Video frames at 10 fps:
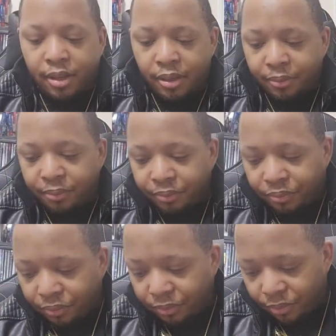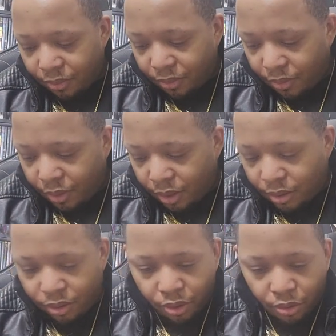um,
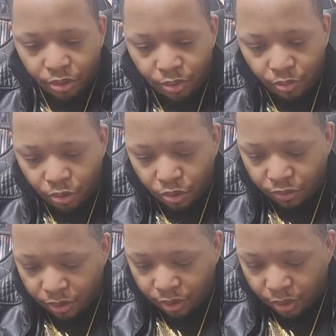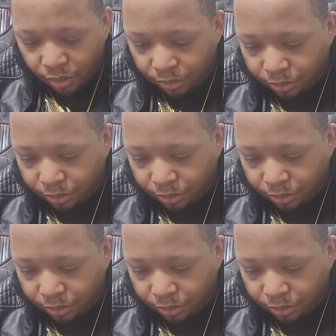show you some more of the